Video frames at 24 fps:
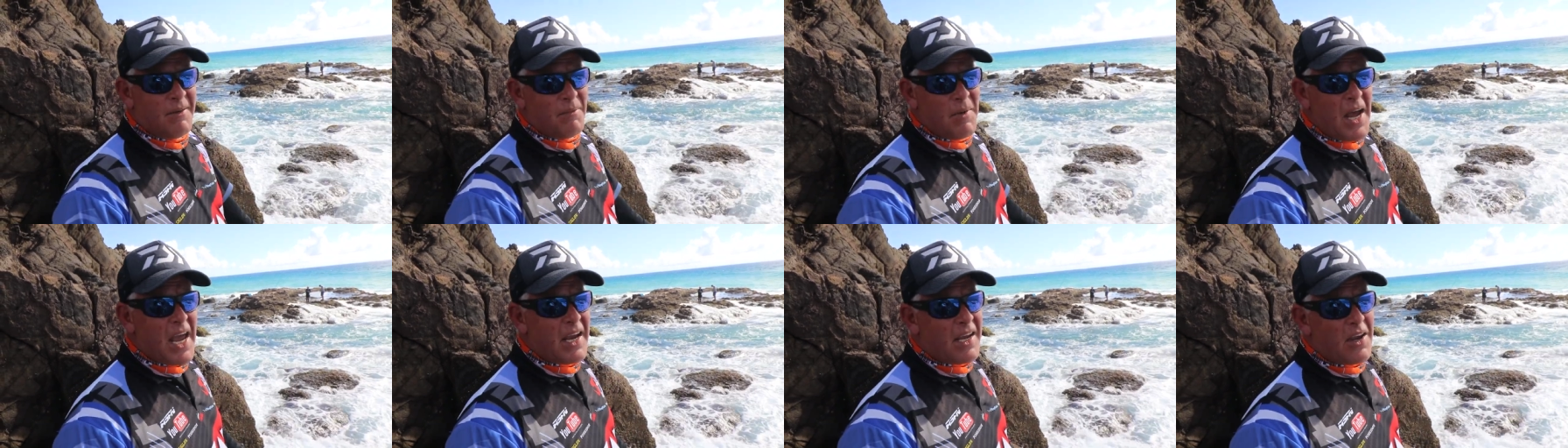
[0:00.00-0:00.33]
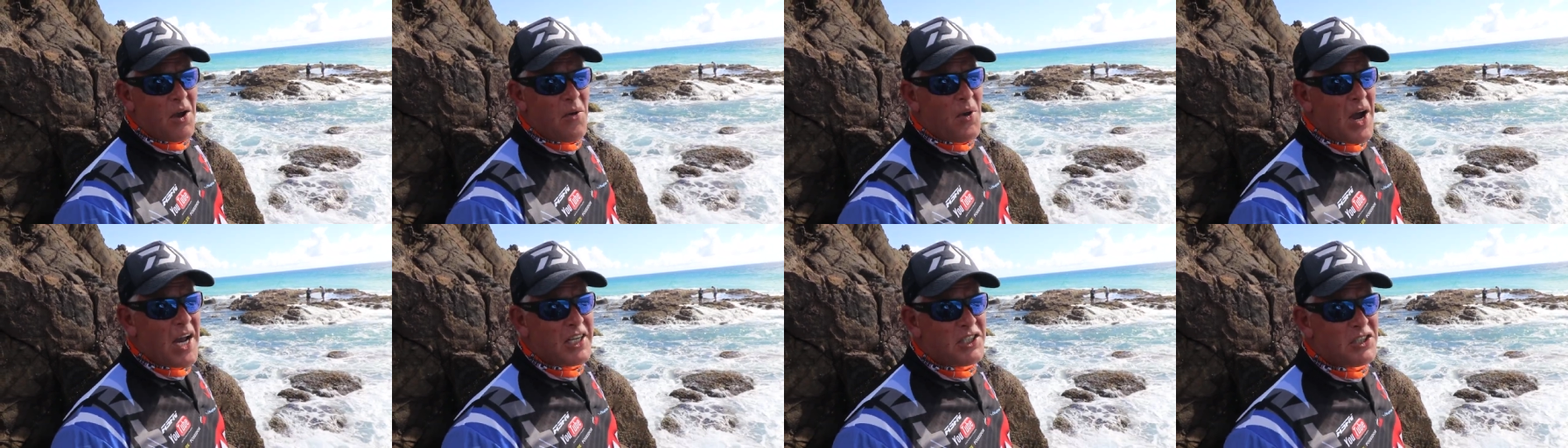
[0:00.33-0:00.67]
make
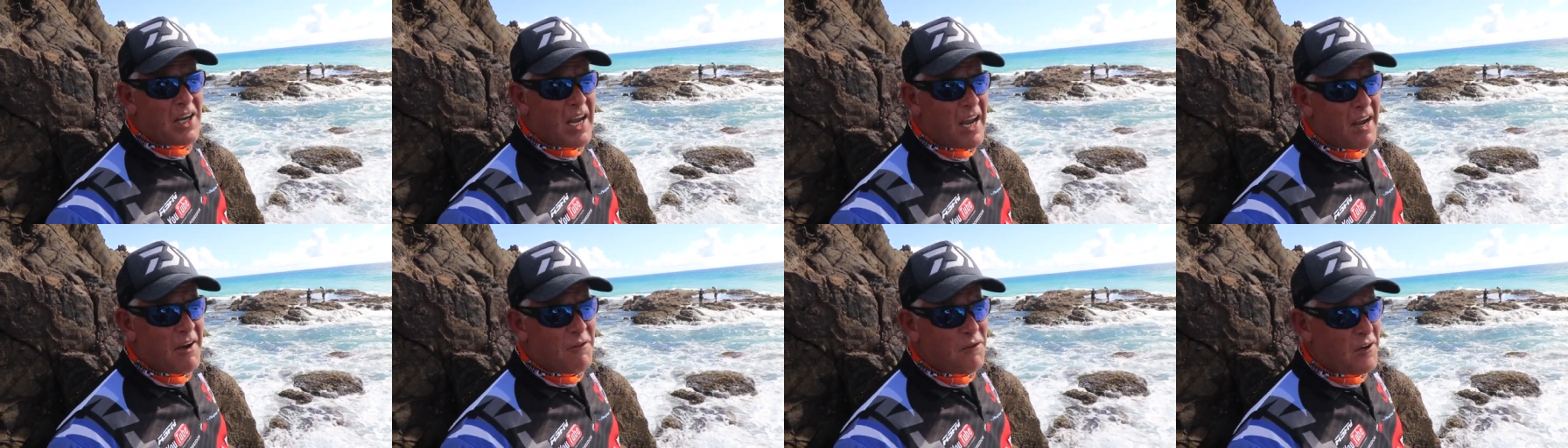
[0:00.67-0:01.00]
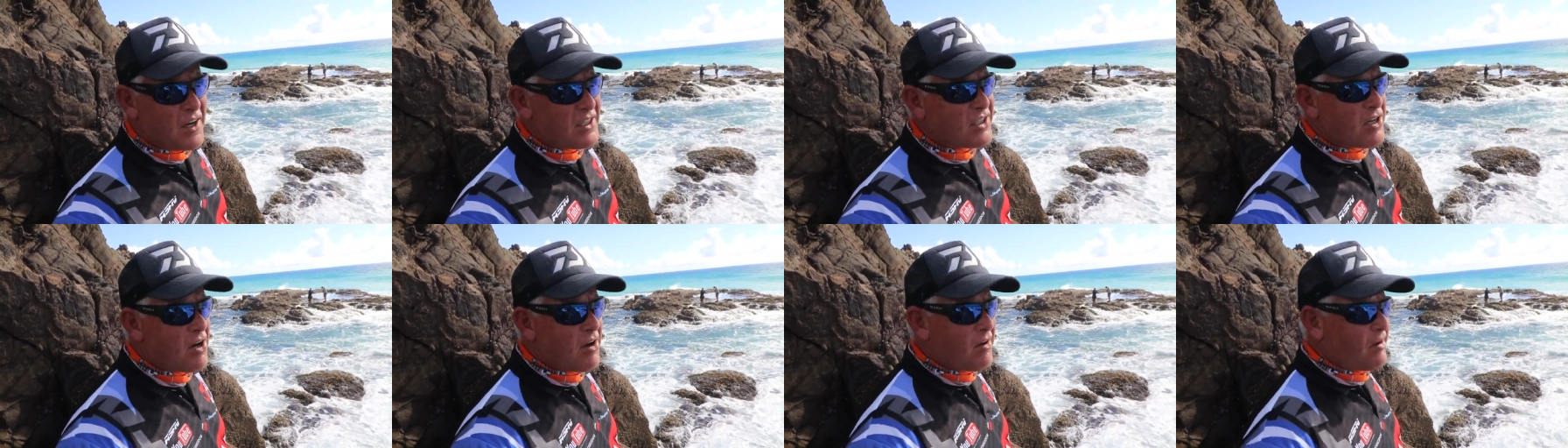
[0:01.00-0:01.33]
your way to
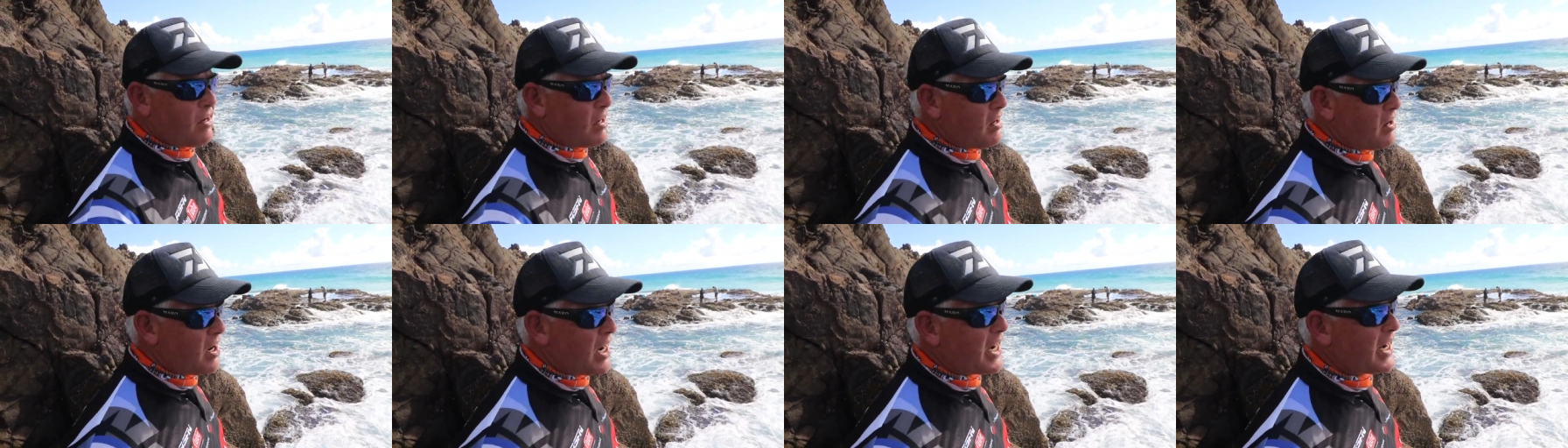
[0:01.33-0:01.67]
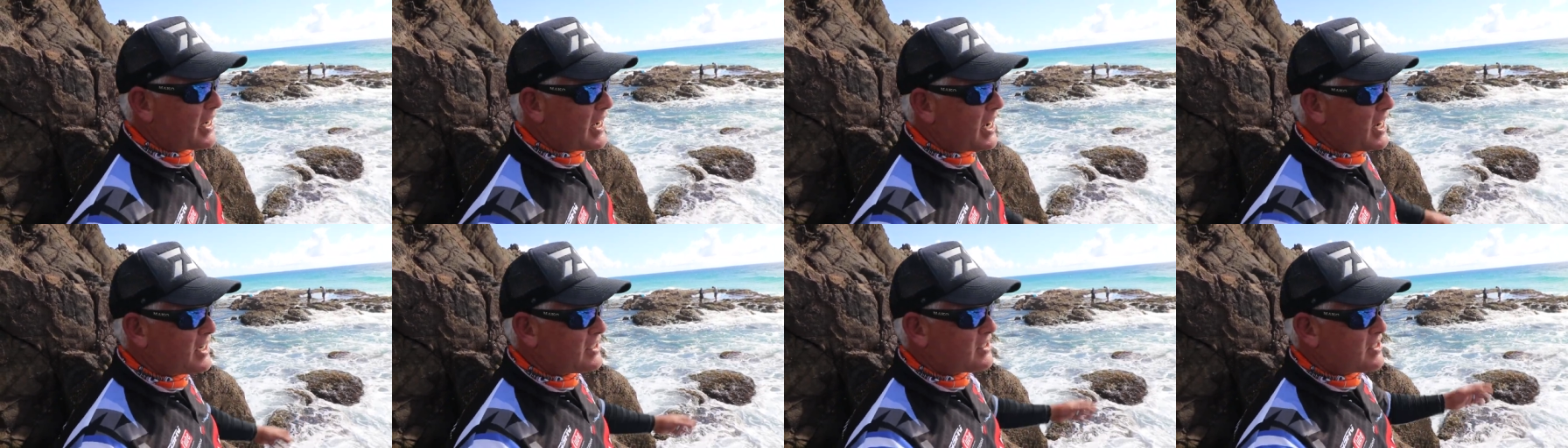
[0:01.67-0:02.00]
Kingfisher. You're
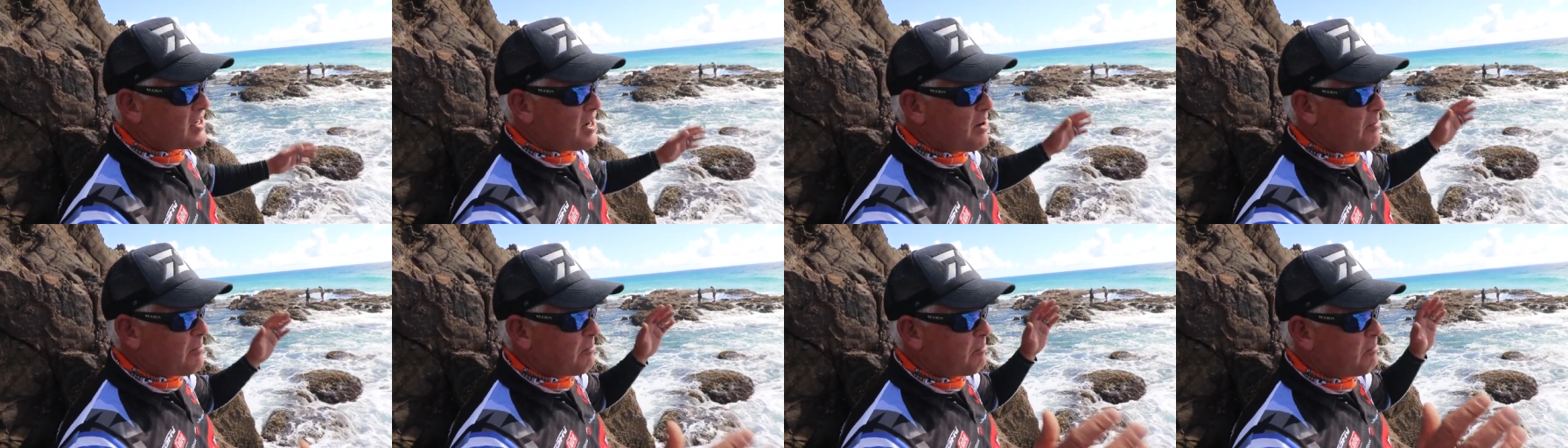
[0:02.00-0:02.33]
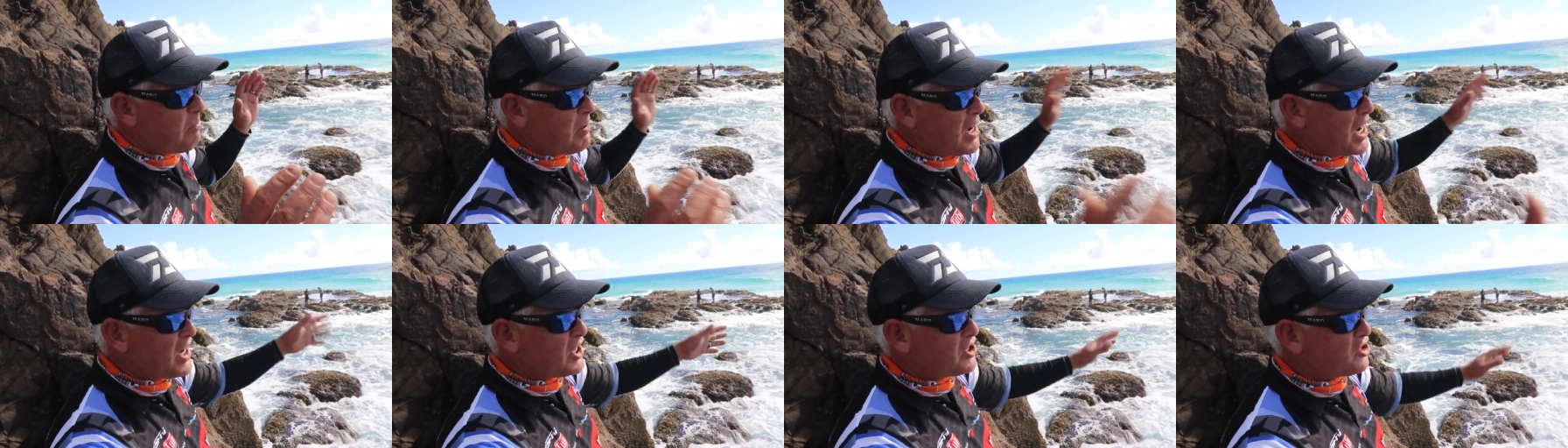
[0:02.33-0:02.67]
gonna catch some
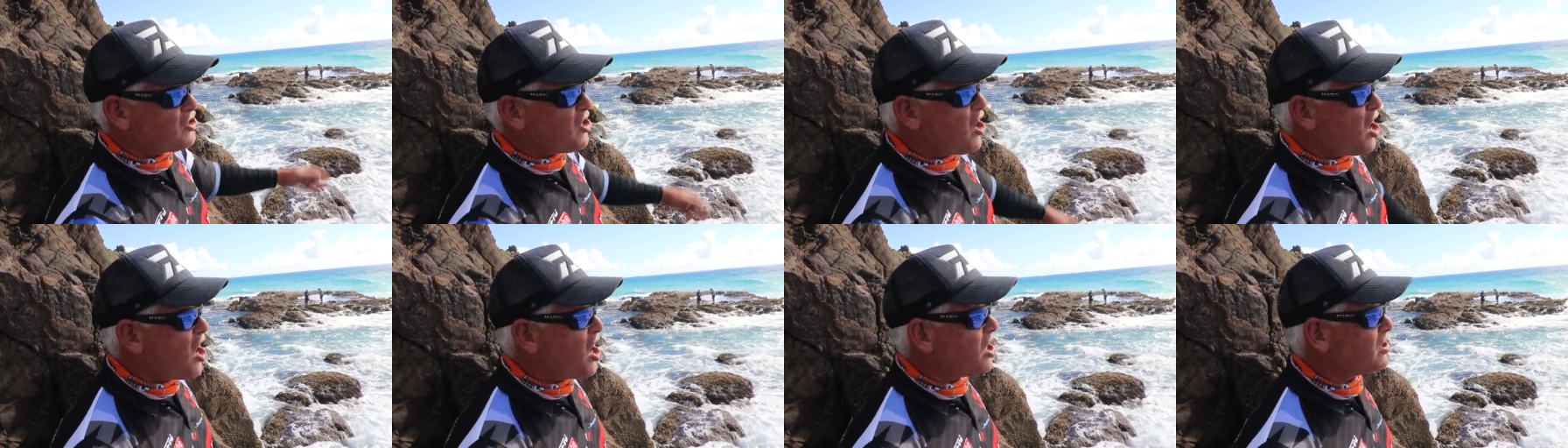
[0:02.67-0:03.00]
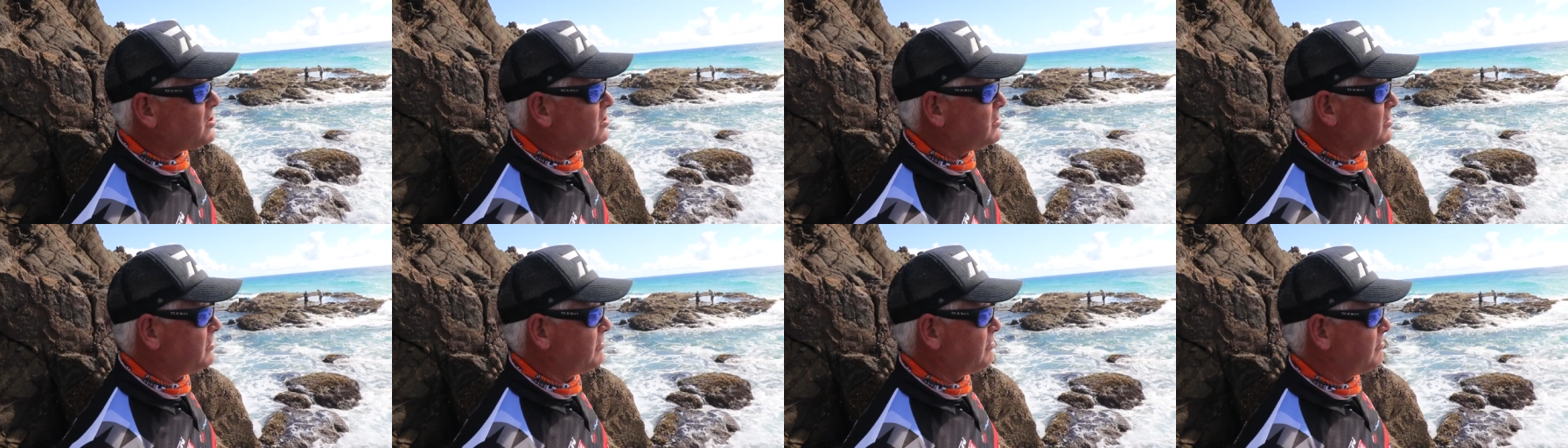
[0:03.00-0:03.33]
big
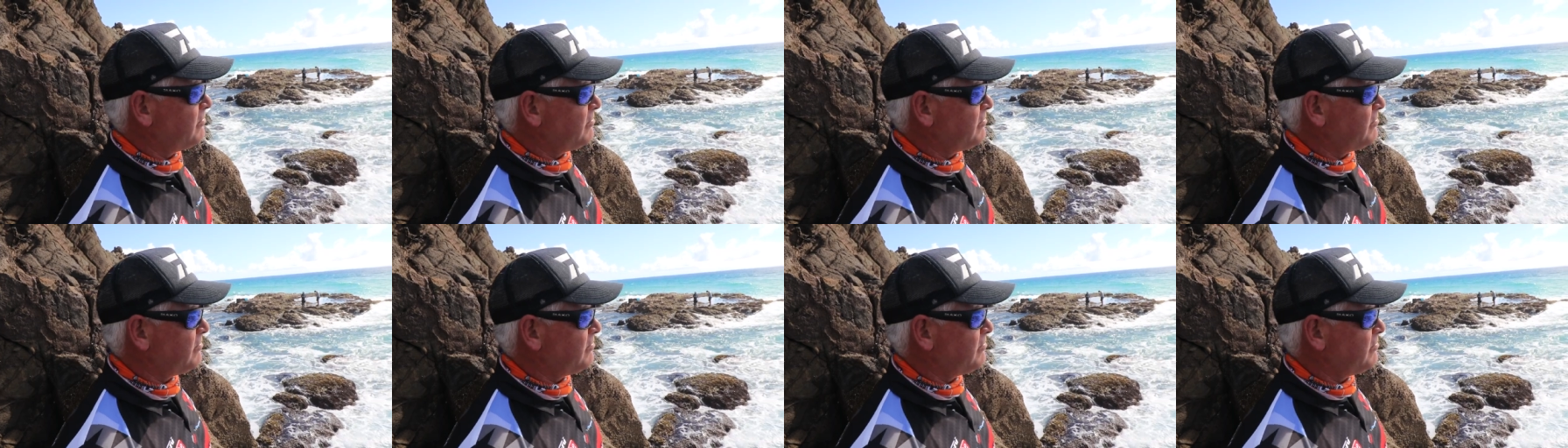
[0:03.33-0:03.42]
sharks.